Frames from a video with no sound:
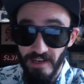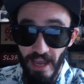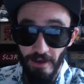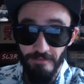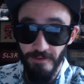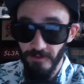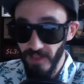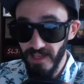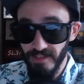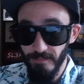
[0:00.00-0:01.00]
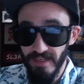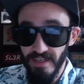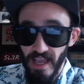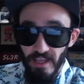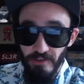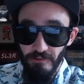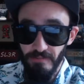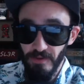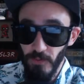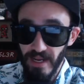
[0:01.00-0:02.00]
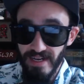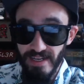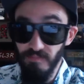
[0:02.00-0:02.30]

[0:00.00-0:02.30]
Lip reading: Now, if you're like me, you've been waiting